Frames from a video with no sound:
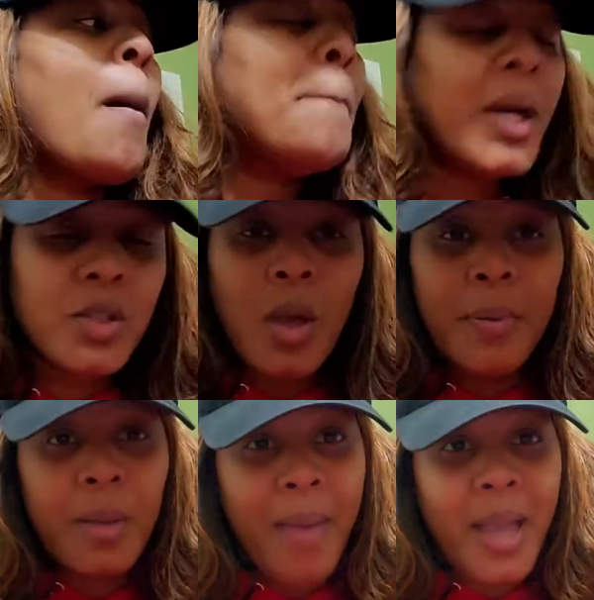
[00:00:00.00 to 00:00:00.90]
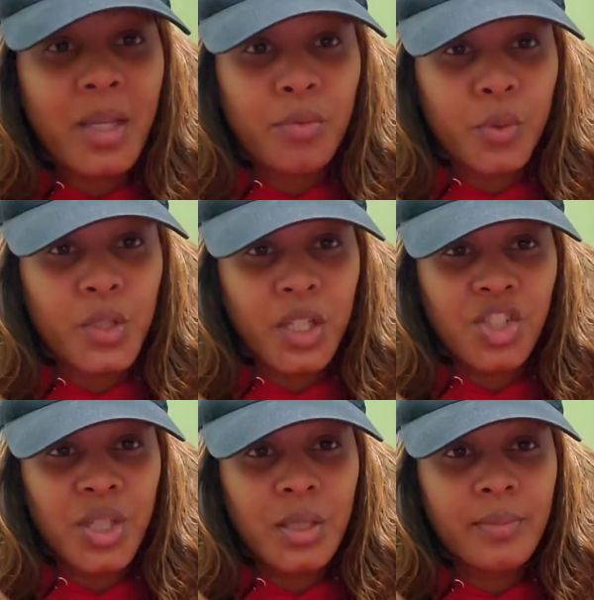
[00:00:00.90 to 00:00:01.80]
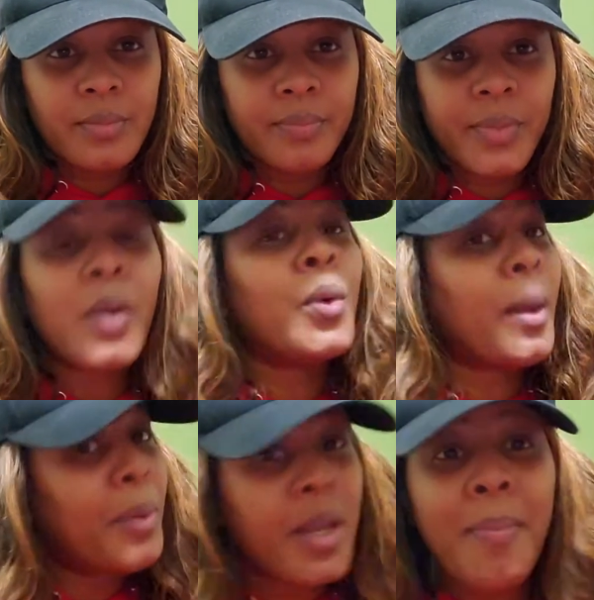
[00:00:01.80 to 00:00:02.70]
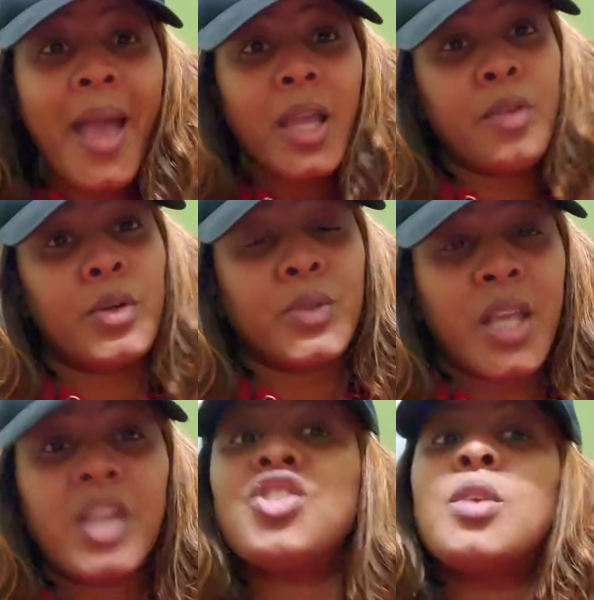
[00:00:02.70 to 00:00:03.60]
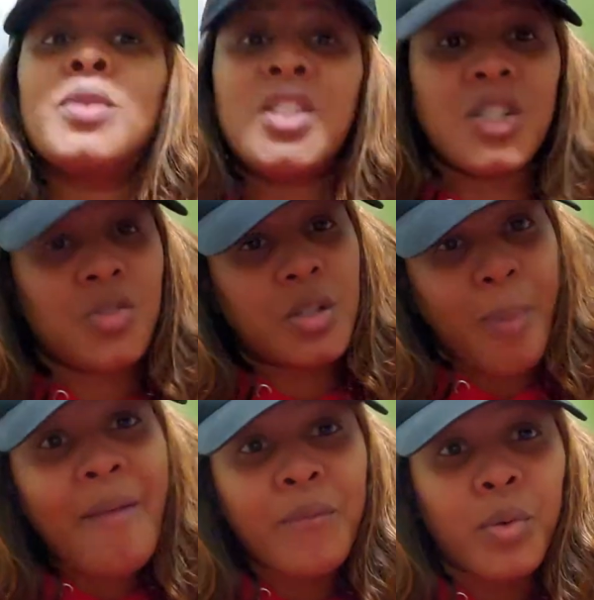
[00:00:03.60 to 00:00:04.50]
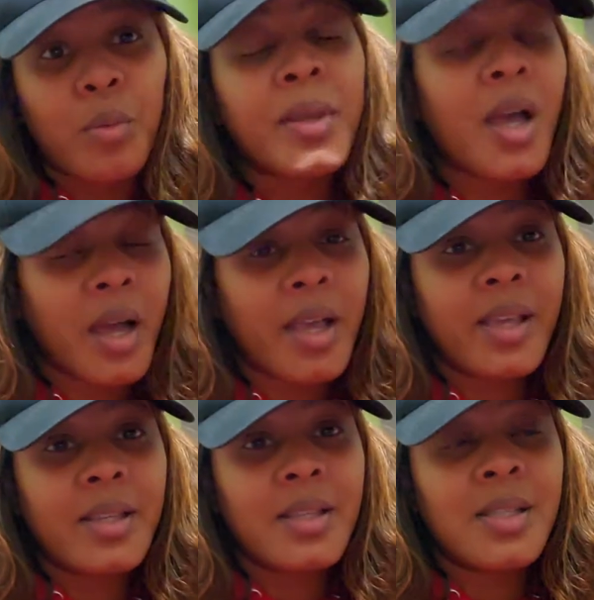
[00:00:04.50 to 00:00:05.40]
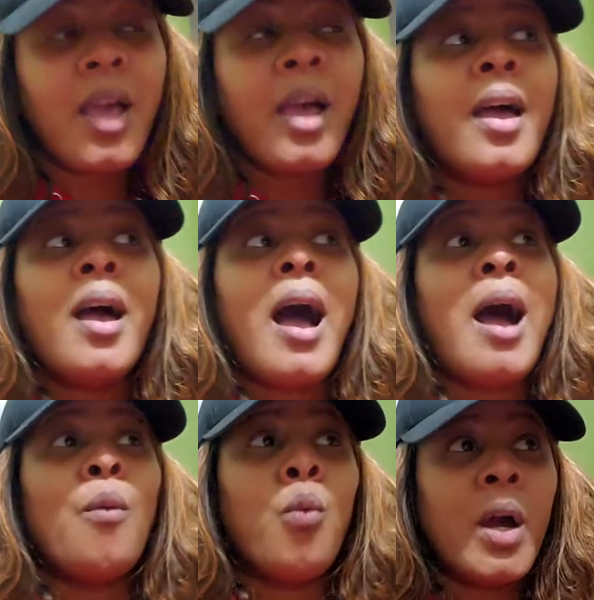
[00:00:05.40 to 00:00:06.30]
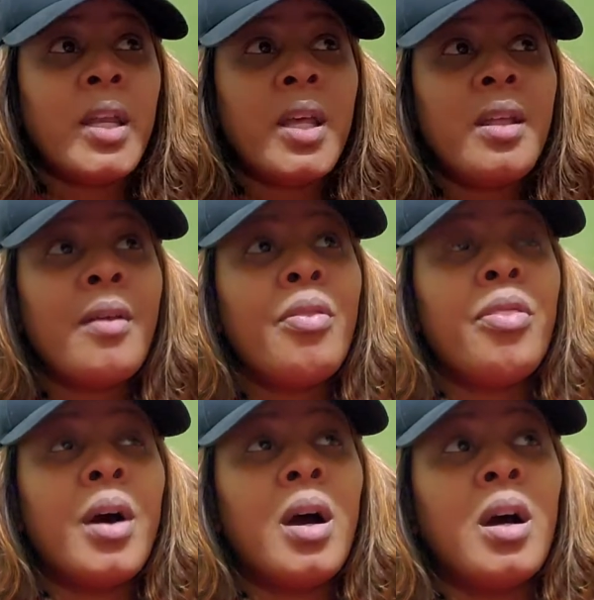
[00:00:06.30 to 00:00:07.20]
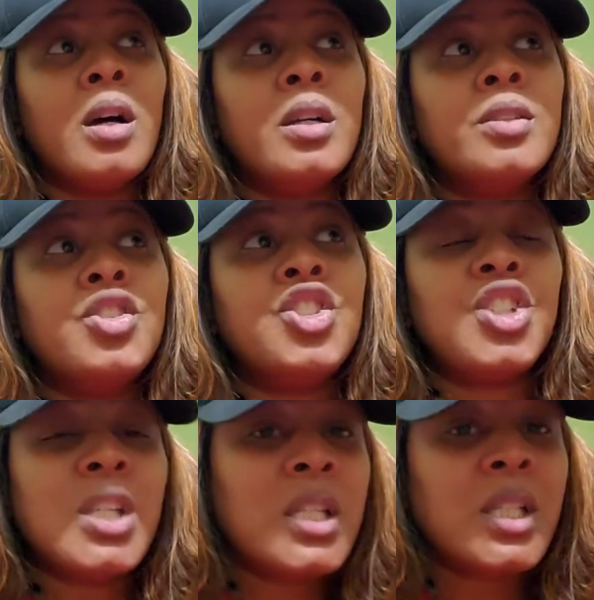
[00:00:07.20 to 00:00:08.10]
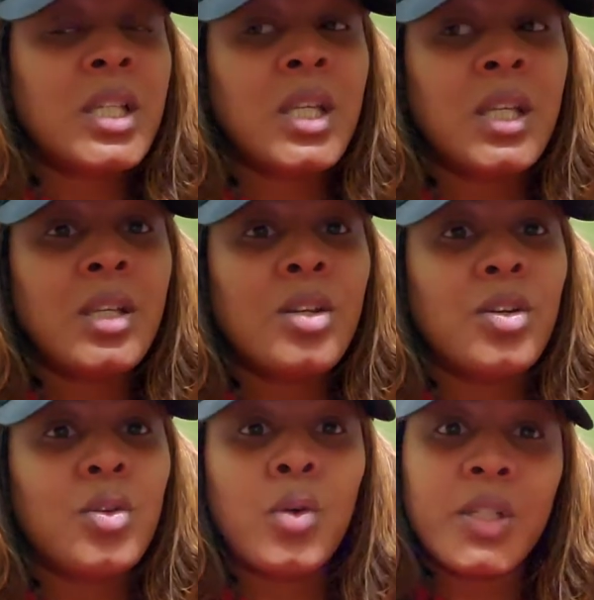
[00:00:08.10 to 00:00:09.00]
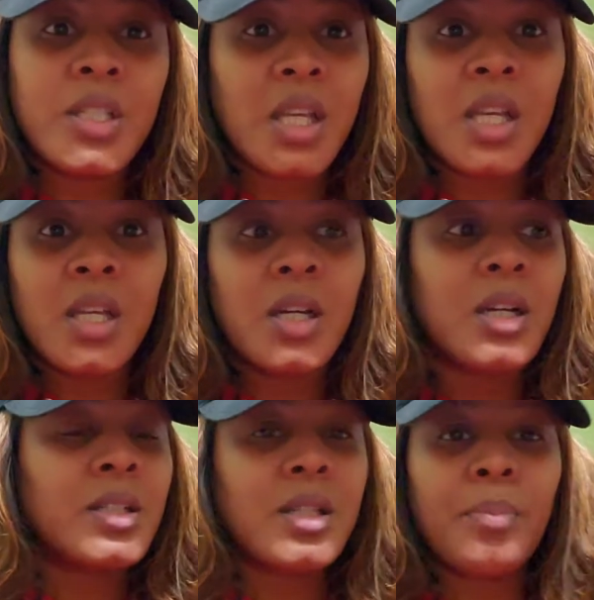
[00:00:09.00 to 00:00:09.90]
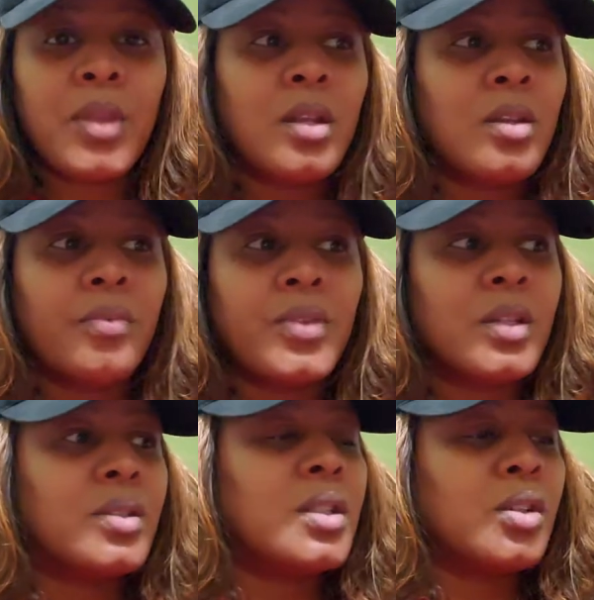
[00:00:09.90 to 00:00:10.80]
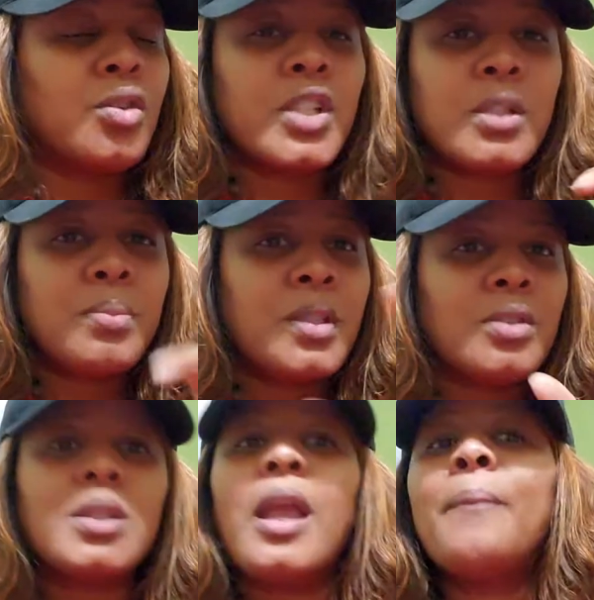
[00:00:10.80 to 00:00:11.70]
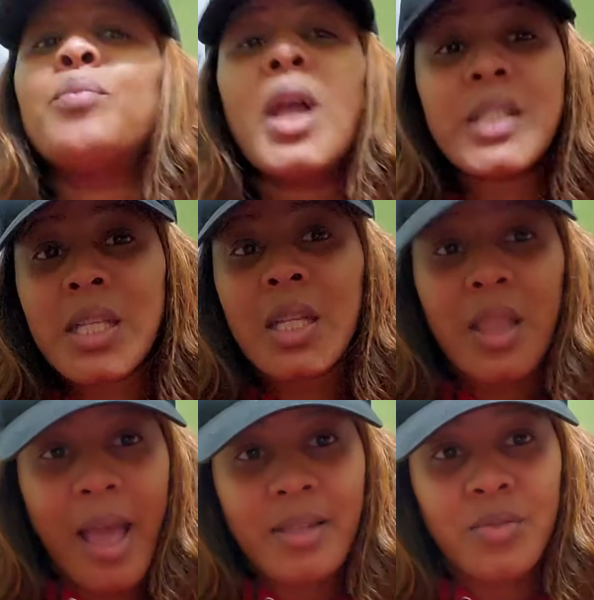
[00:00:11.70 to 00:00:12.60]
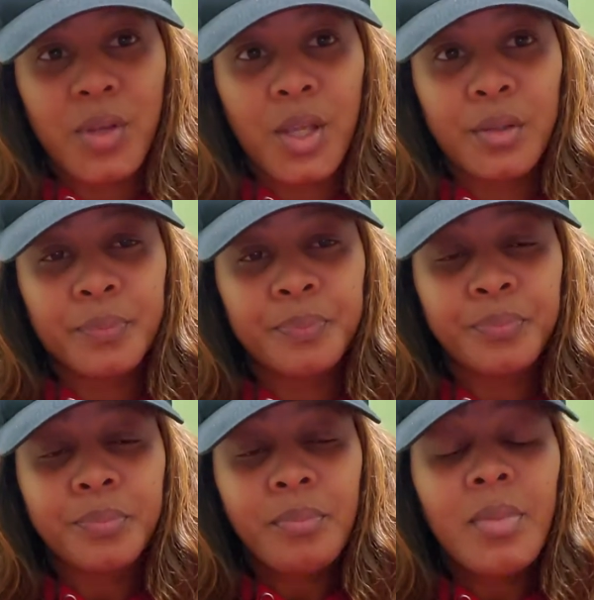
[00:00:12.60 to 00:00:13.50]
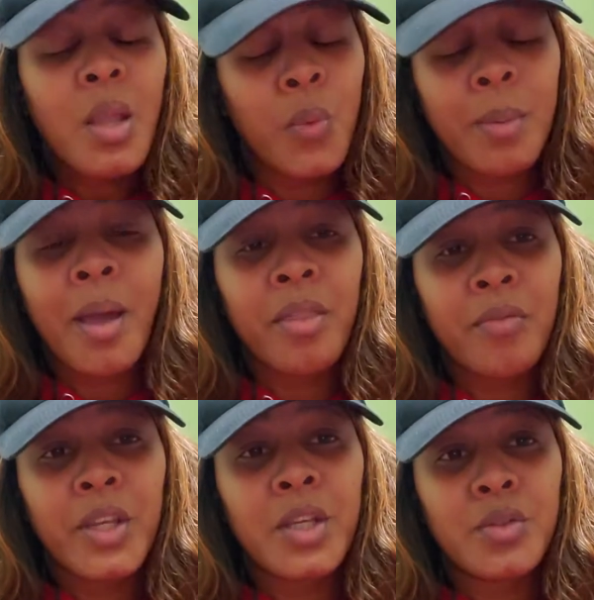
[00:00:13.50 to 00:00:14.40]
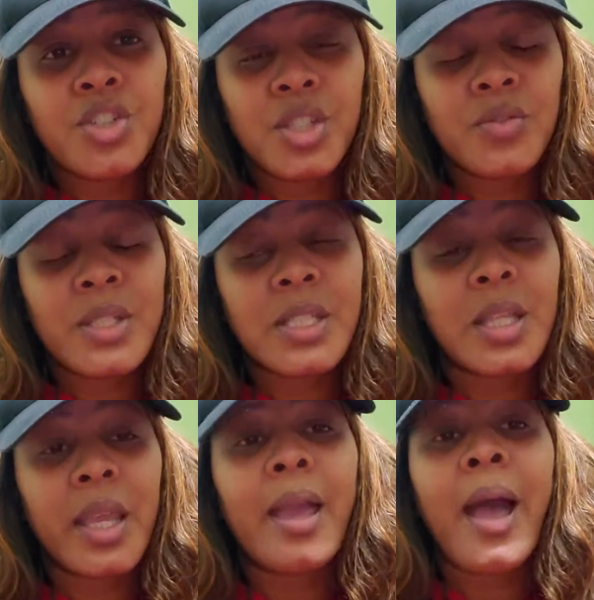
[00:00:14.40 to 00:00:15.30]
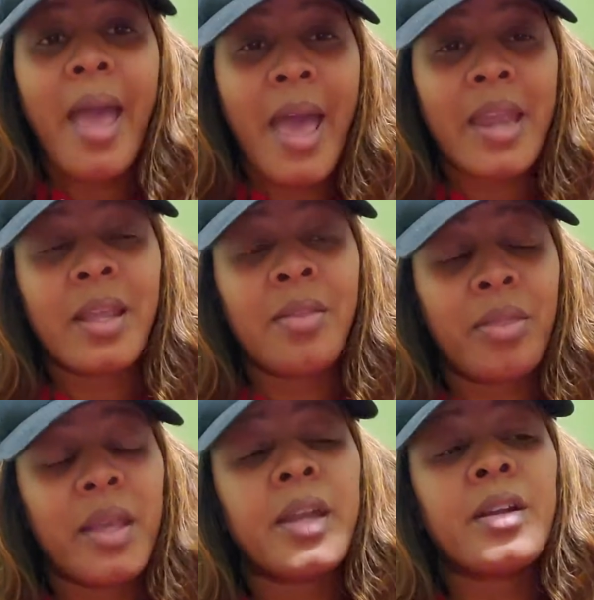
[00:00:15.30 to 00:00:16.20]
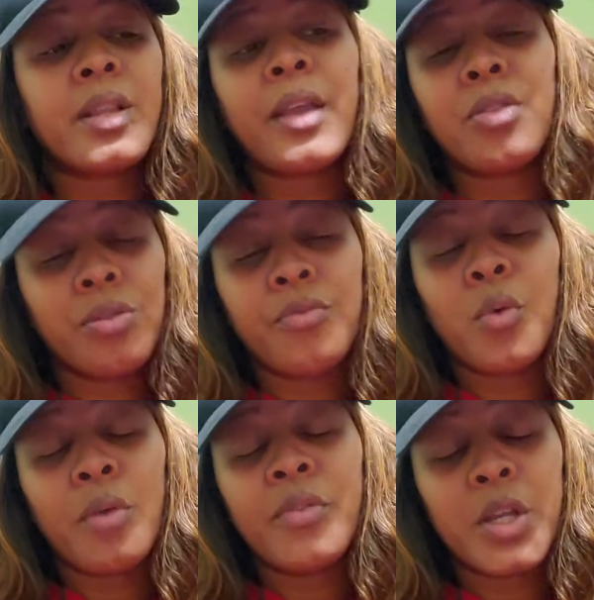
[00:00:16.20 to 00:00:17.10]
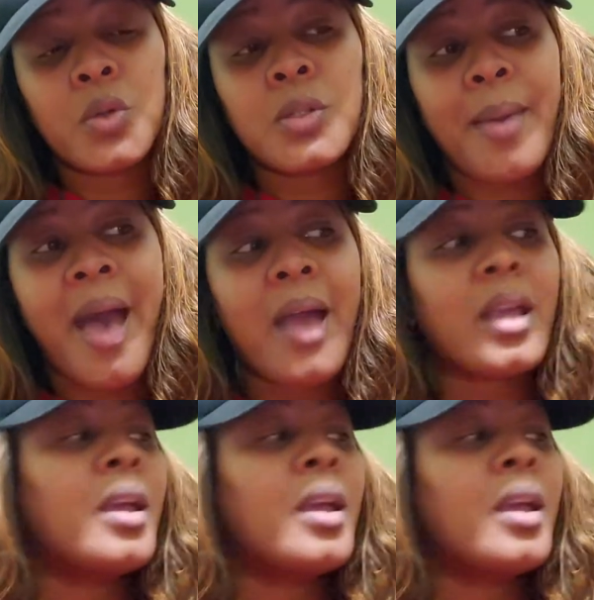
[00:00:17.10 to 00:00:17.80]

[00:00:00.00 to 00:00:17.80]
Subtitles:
But so I put it back in the rotation. And when I put it back in the rotation, it was disrespectful because I wanted the cheesy gordita or something, the crisp, the thing. Y'all seen it last video. In one of my other videos just recently, I had it in there like 4 videos back.